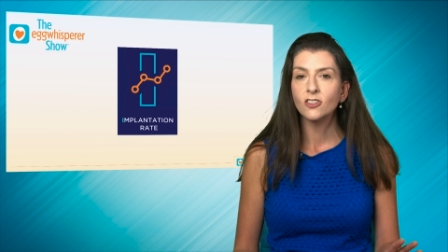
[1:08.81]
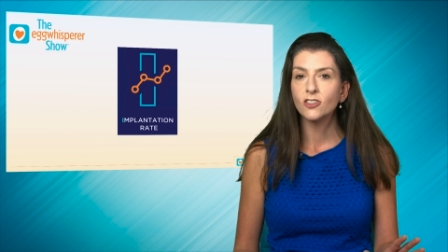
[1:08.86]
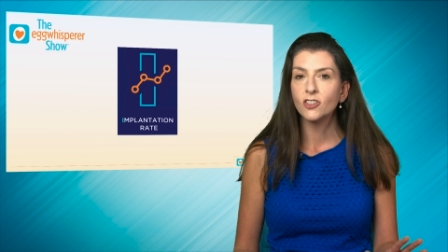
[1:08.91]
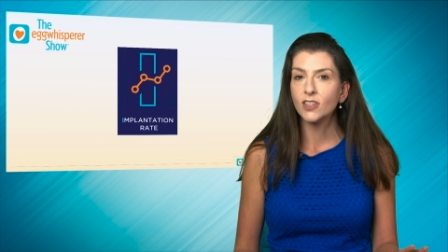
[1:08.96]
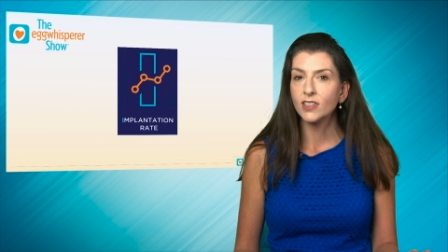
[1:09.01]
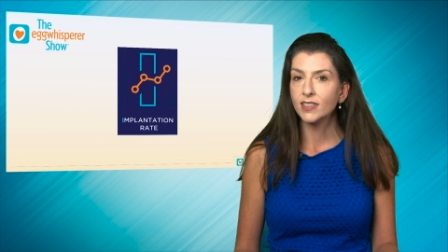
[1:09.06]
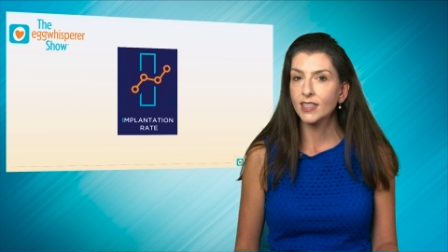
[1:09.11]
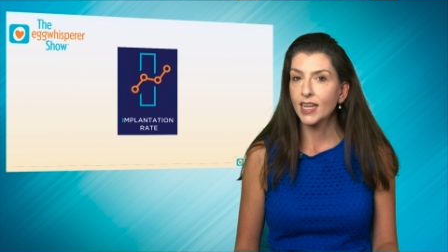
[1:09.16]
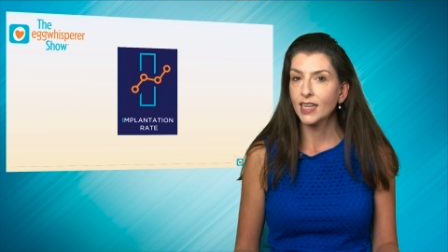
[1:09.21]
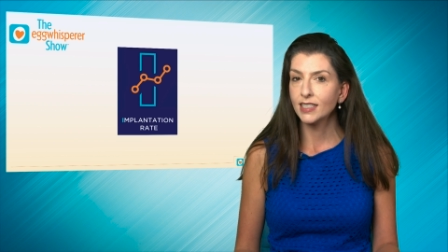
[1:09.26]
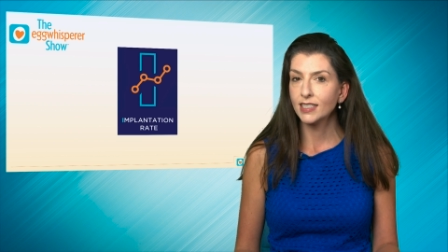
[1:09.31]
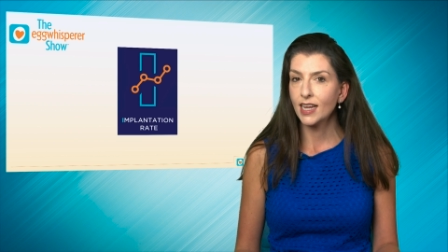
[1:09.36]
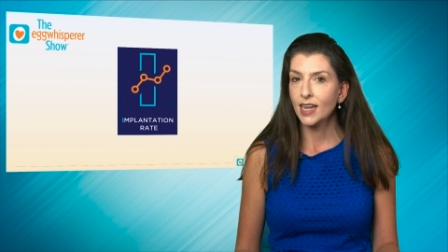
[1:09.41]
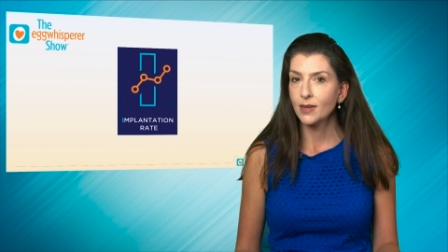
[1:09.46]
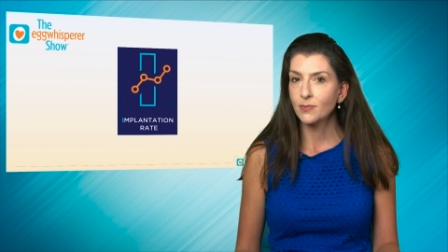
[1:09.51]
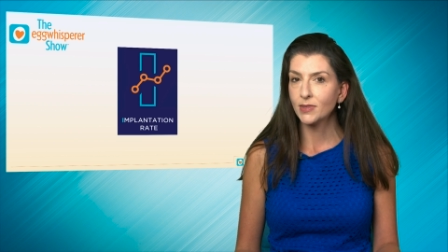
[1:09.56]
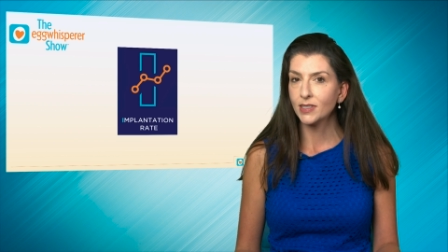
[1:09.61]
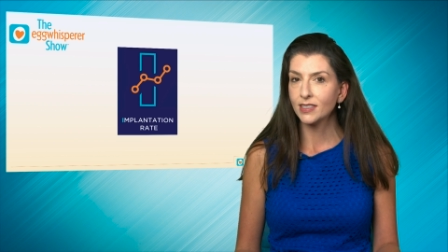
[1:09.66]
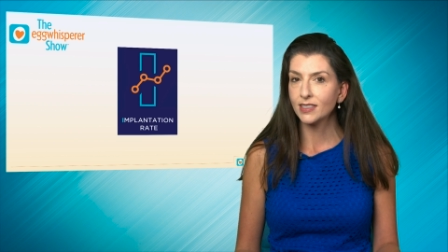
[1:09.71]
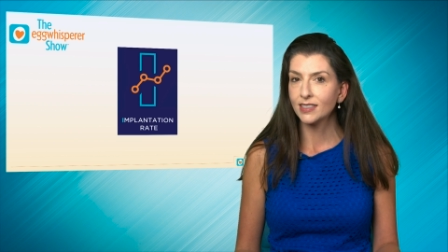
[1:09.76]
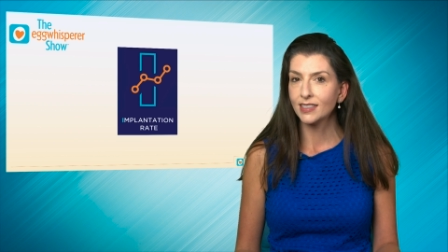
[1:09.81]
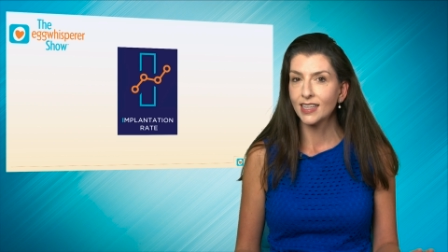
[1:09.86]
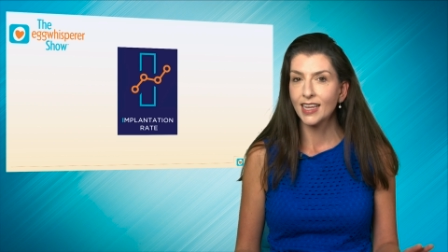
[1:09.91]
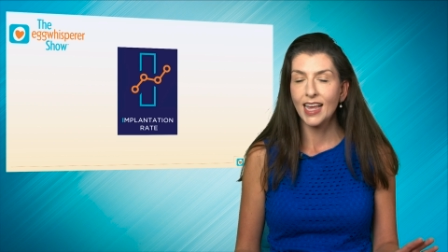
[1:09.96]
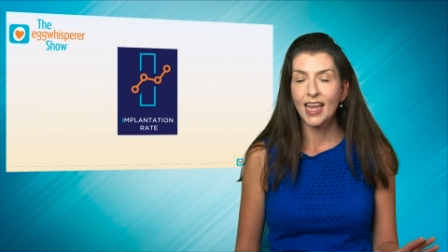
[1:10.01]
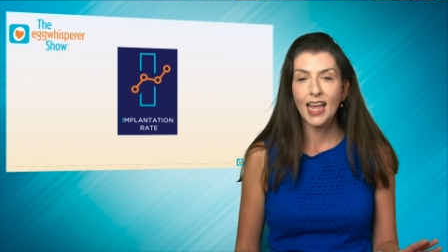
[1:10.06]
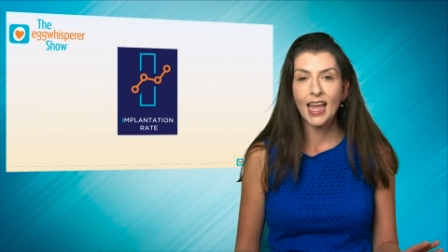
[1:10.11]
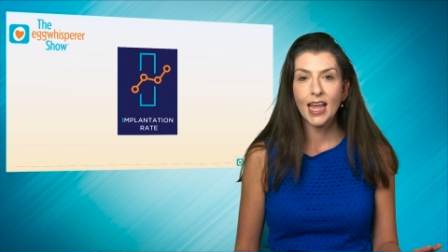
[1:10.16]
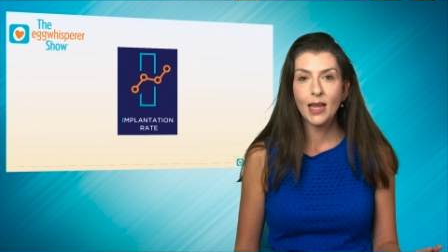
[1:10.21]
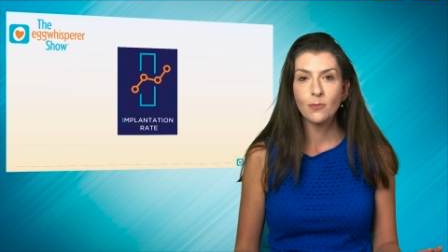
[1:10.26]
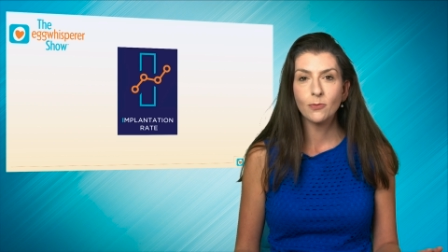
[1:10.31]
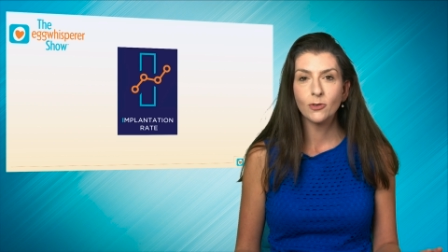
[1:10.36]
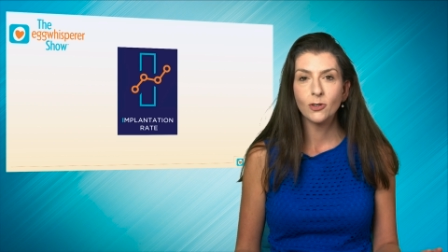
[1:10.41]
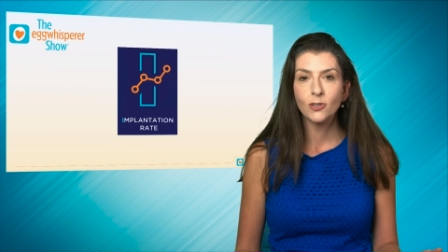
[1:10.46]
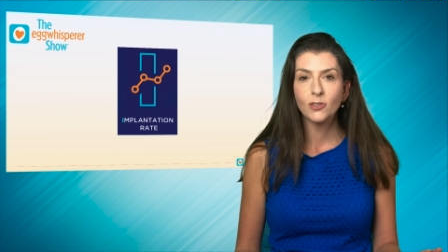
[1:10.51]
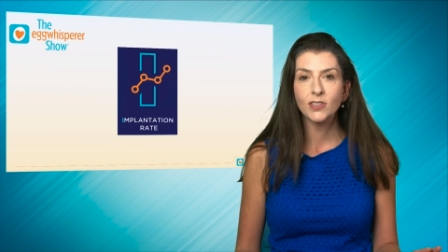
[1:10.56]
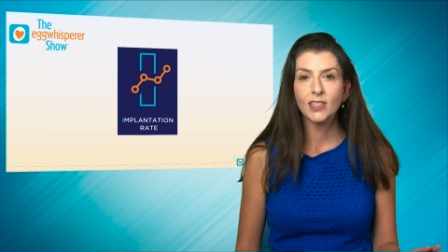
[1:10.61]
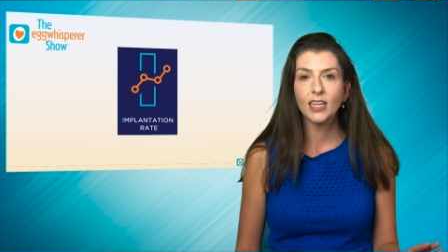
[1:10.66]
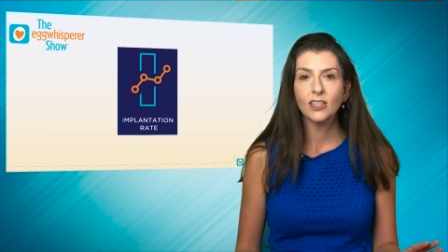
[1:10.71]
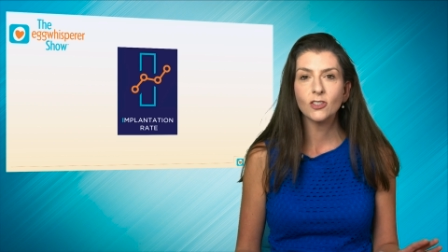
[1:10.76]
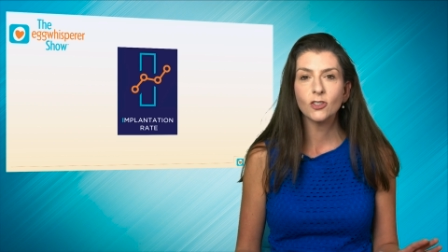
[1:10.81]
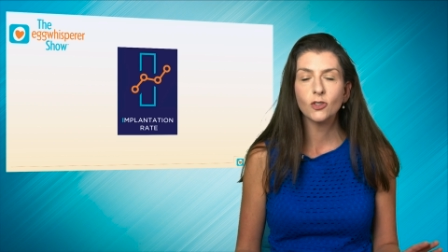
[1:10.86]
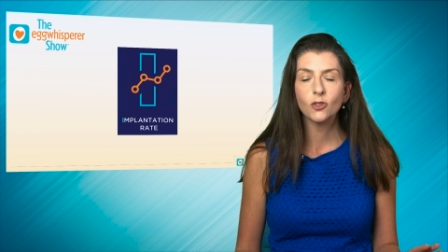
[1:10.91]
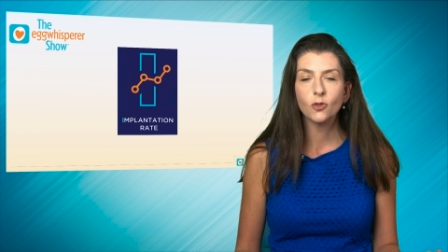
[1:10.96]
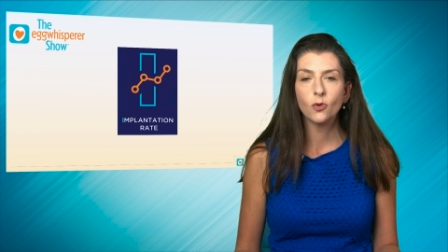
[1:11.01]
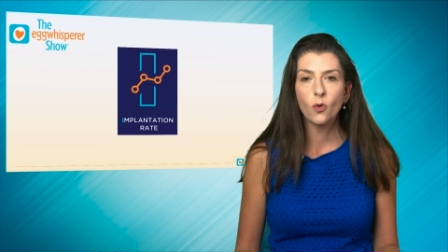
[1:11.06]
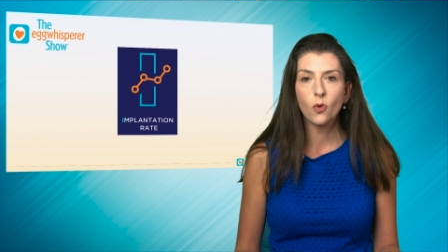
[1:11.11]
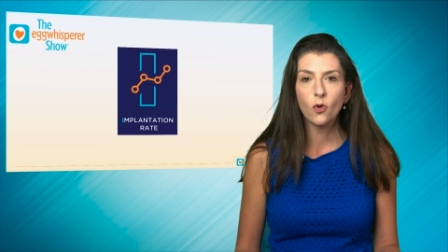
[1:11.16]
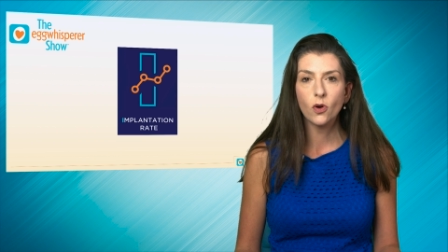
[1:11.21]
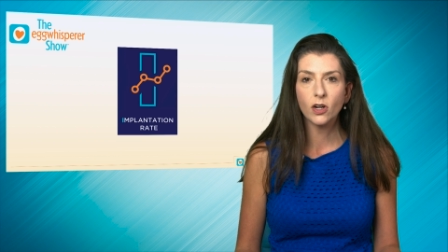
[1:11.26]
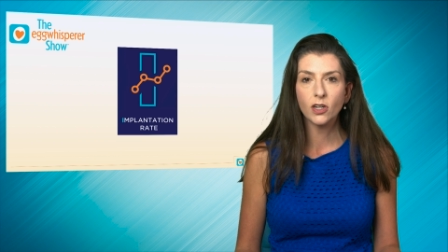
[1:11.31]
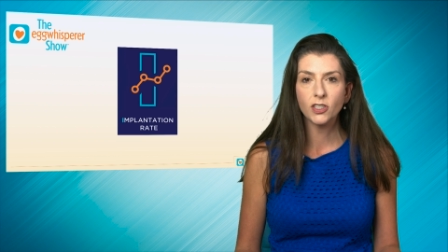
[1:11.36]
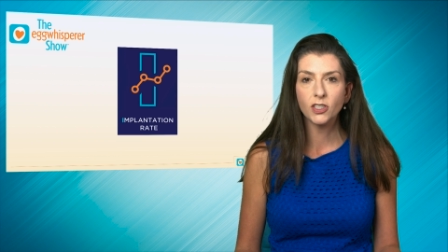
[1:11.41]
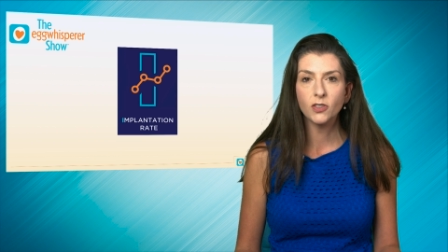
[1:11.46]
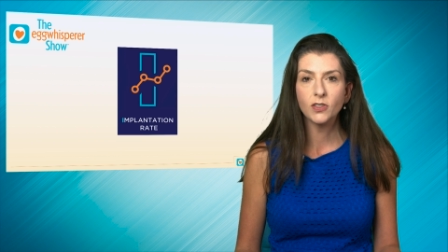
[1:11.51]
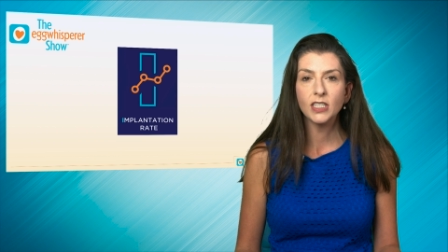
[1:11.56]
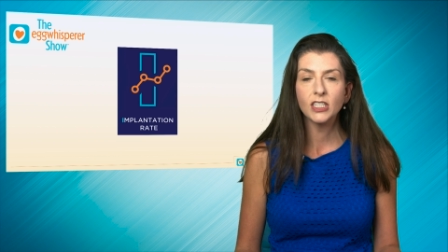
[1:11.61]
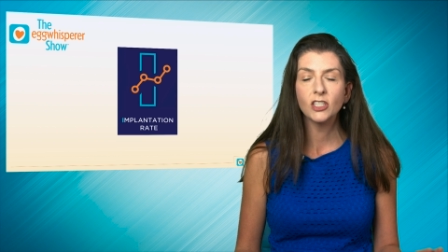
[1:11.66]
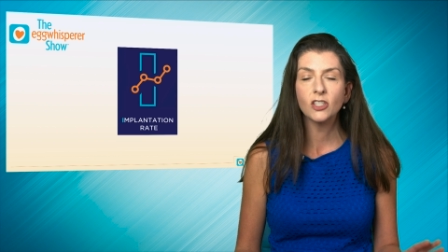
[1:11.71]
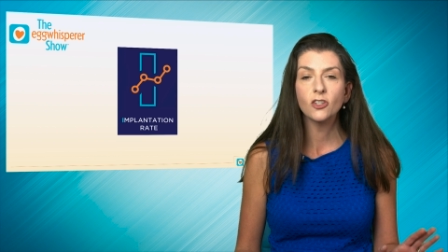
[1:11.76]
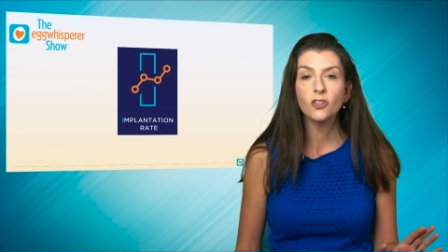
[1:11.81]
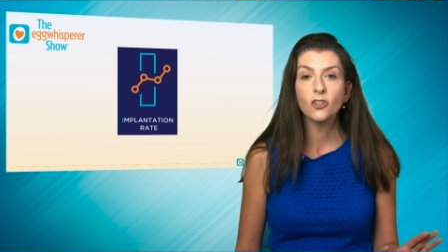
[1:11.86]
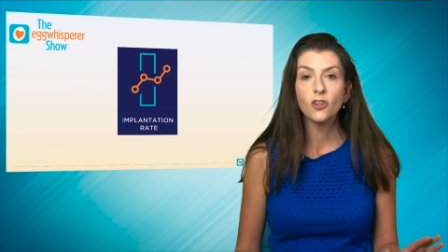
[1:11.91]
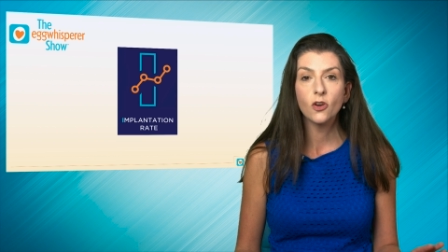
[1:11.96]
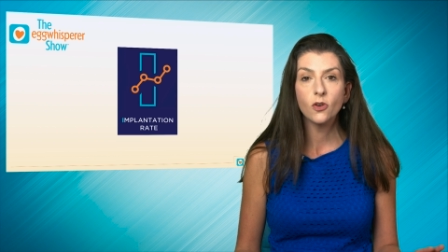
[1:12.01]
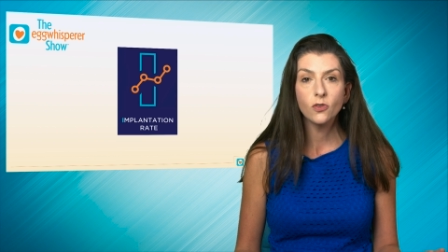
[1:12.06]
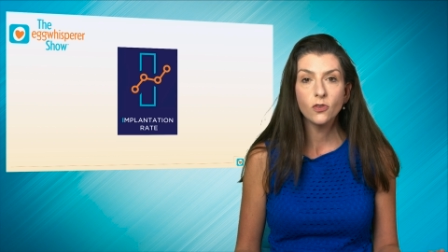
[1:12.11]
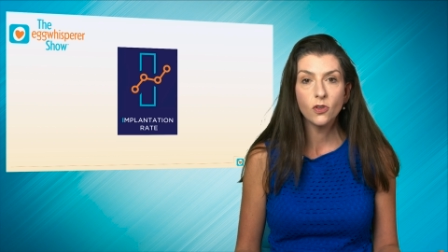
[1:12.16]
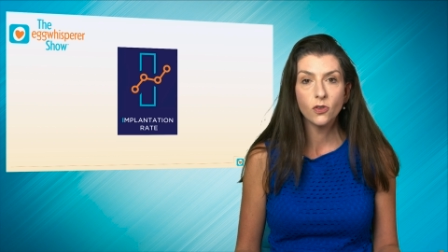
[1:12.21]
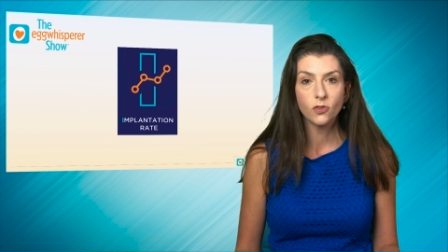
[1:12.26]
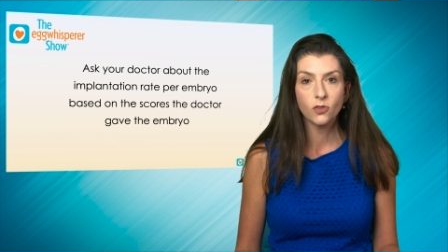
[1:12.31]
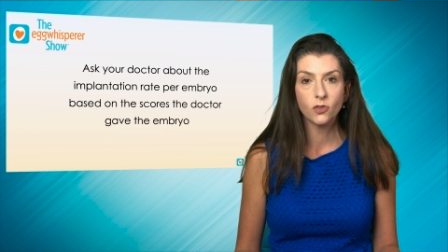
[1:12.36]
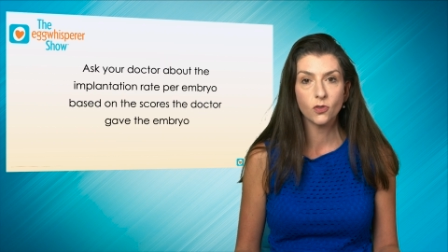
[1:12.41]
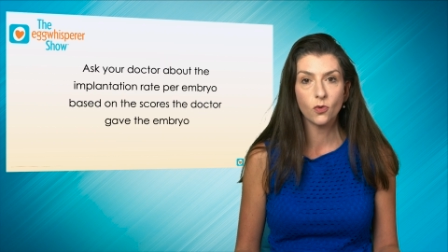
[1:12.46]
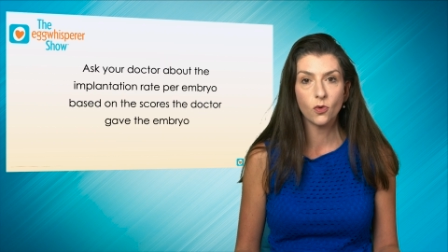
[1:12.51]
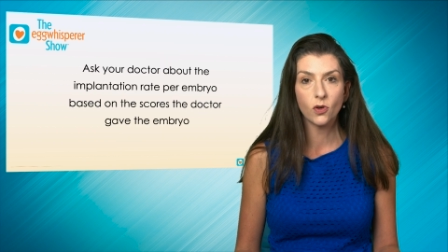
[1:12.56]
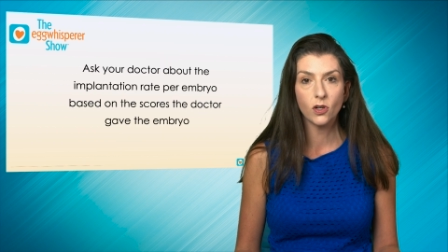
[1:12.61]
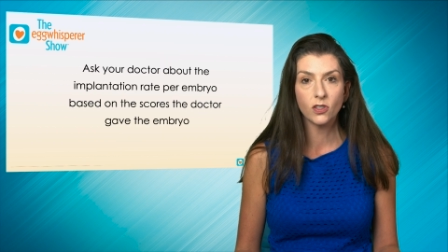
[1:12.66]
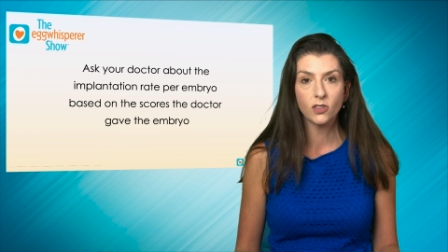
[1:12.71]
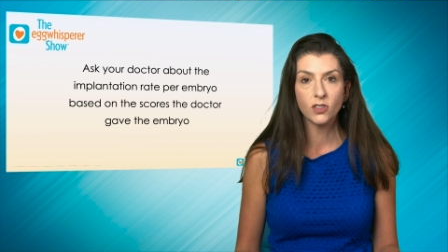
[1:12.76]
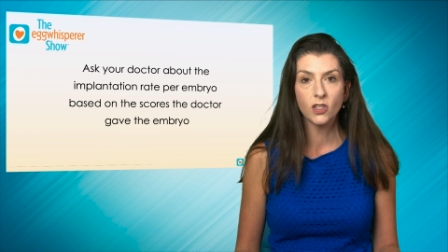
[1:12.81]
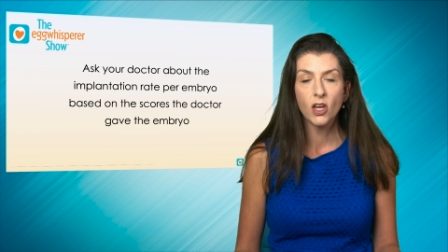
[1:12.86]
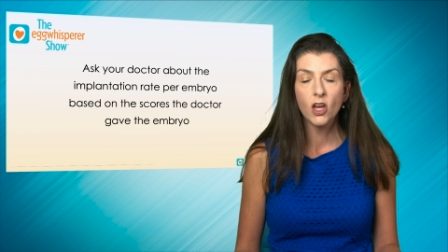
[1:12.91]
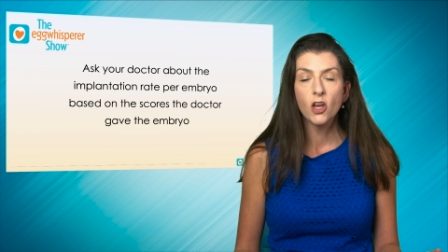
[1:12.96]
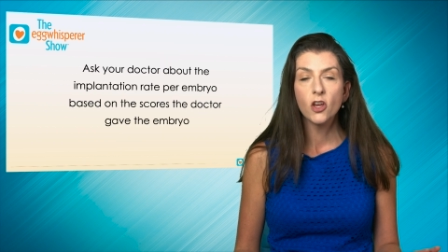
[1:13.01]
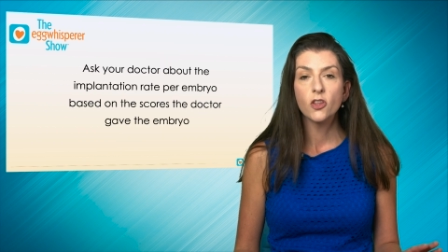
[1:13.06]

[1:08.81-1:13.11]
Just like diamonds, embryos get scores. You need to know those scores.